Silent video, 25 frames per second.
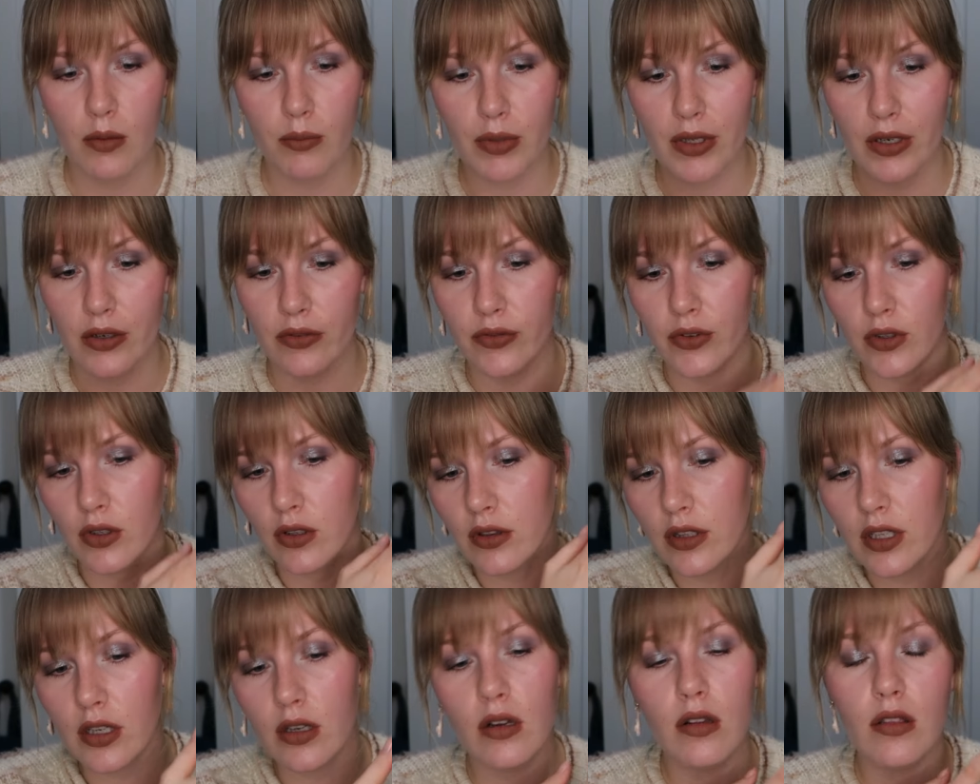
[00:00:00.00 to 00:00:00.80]
Beautiful.
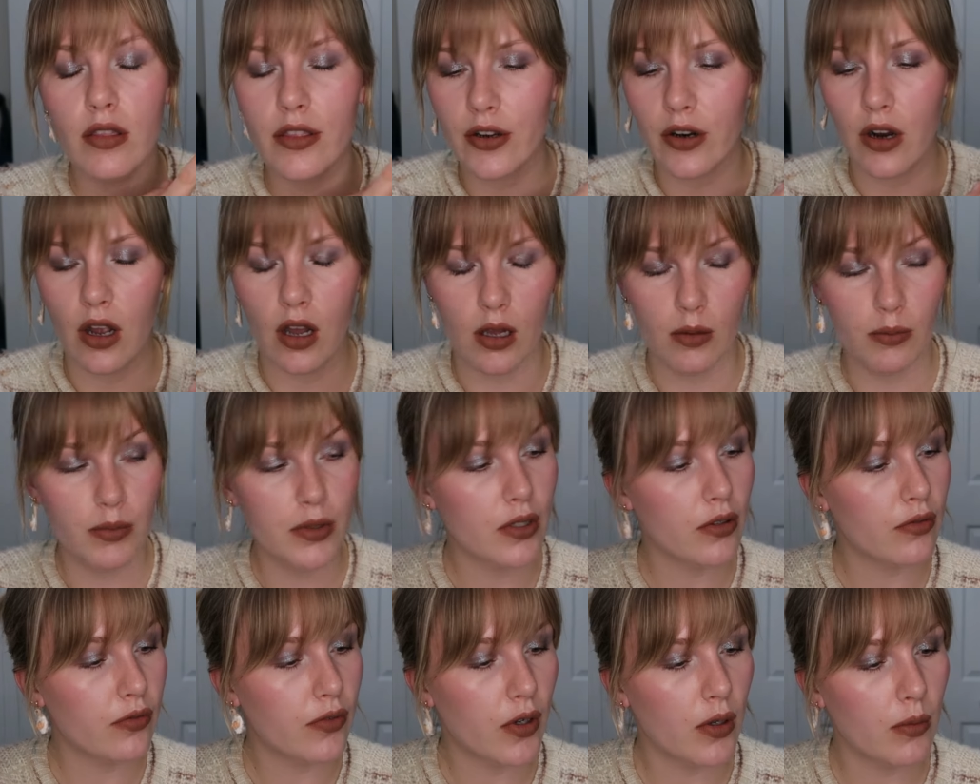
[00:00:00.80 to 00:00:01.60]
They're all
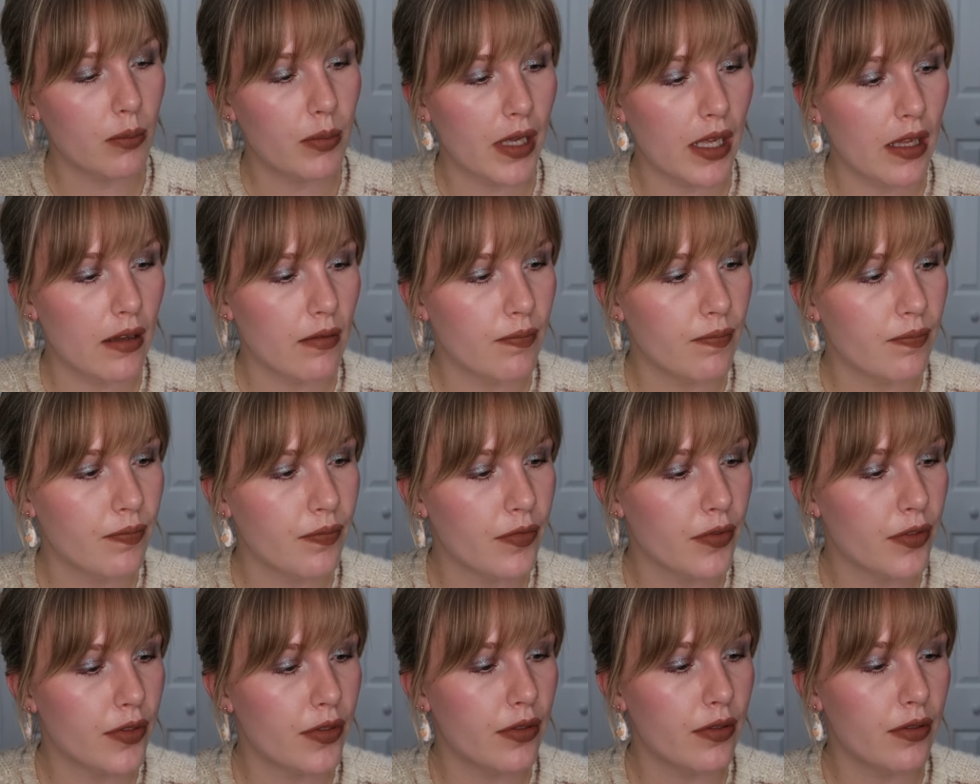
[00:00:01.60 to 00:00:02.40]
beautiful, but
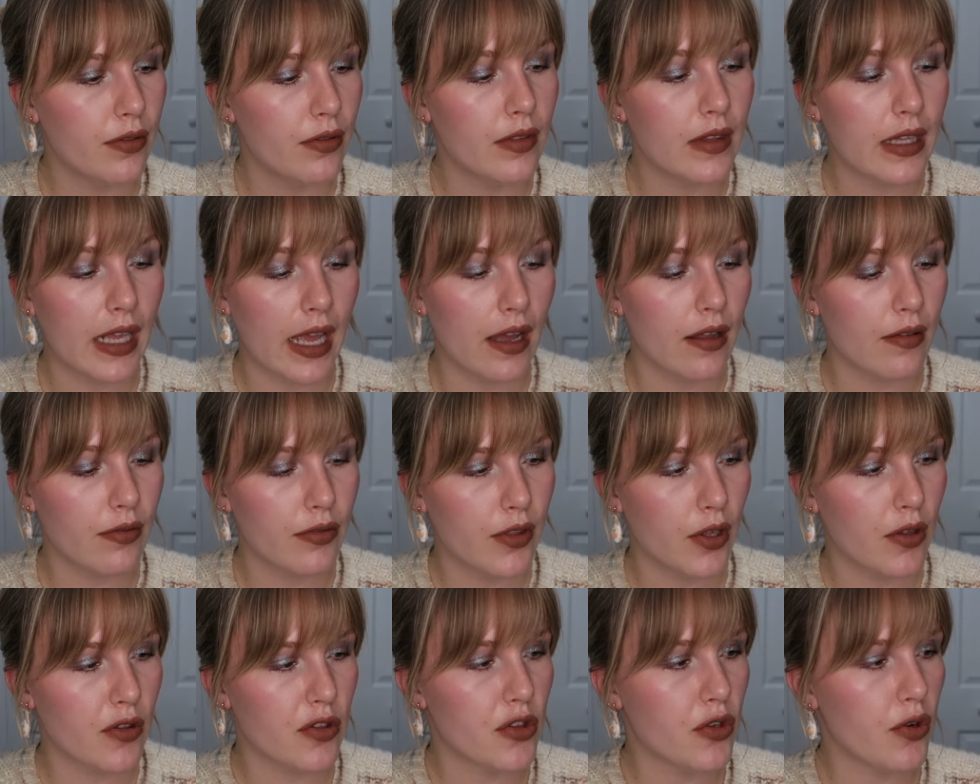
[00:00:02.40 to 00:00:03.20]
yeah,
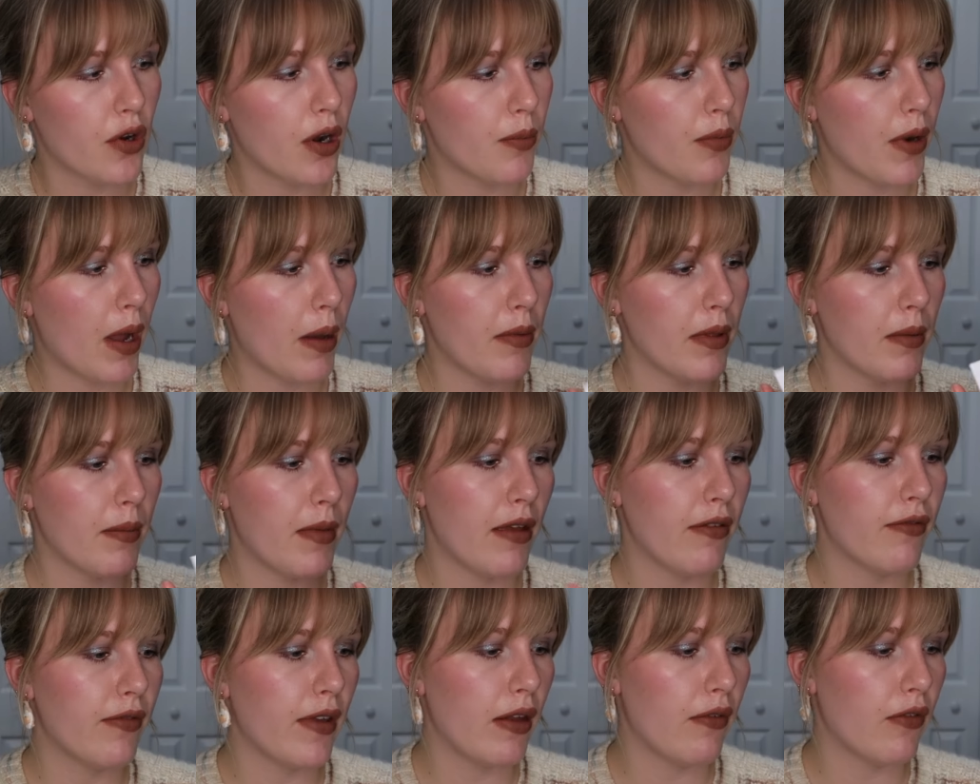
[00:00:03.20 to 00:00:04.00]
those two are probably
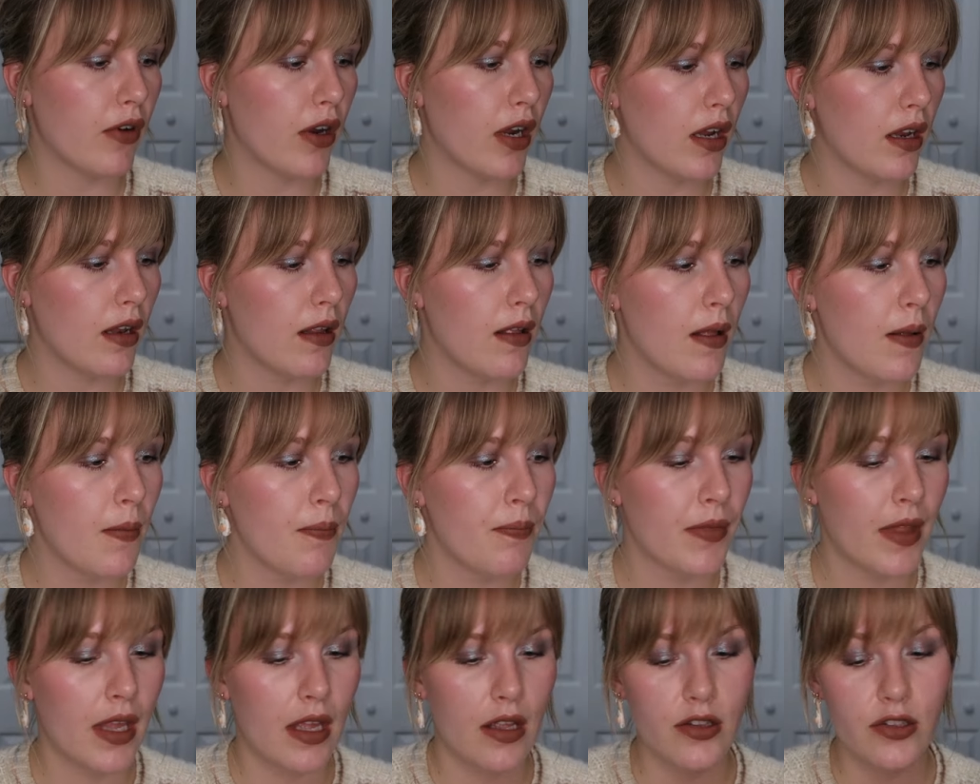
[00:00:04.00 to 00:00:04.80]
my favorite.
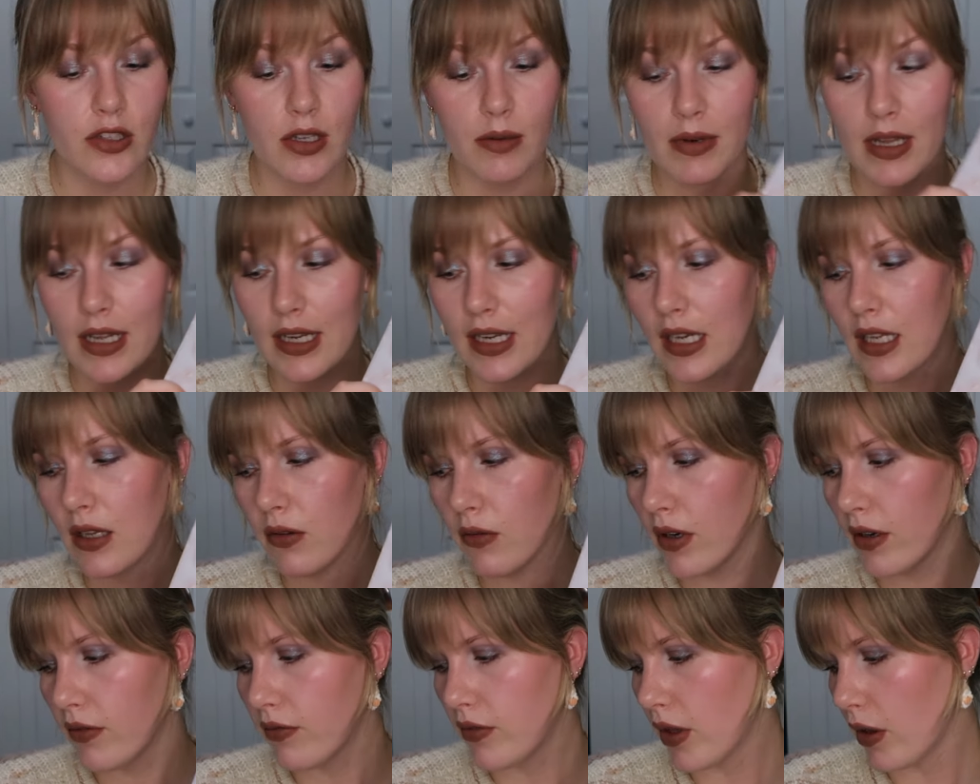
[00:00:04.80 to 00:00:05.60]
So I'm not getting
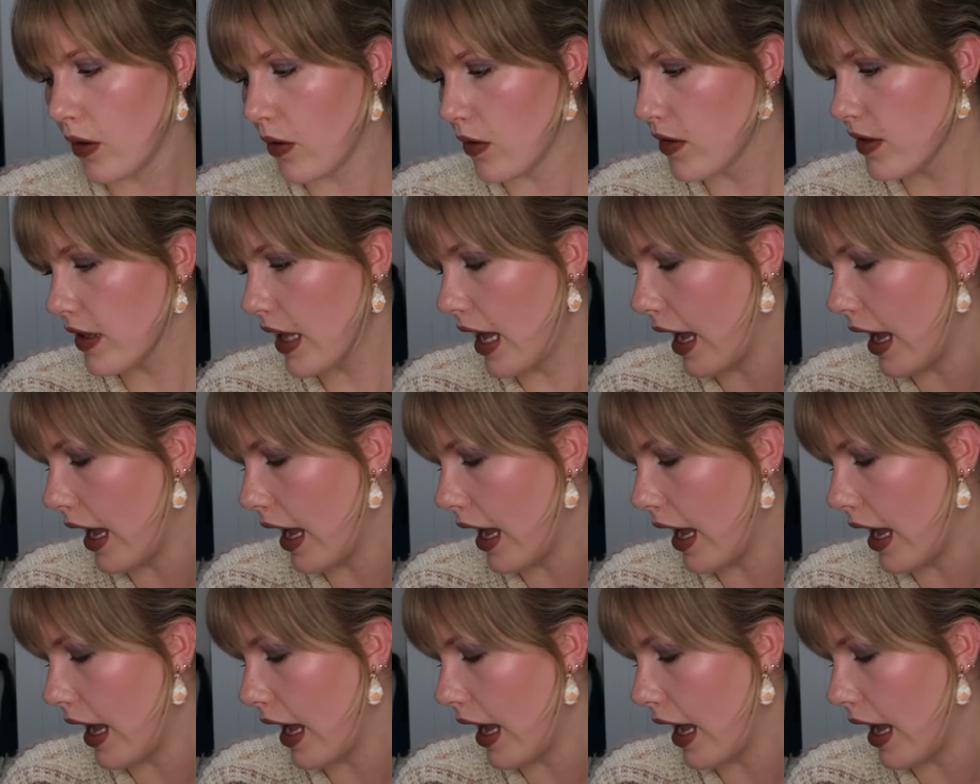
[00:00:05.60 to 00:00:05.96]
rid of those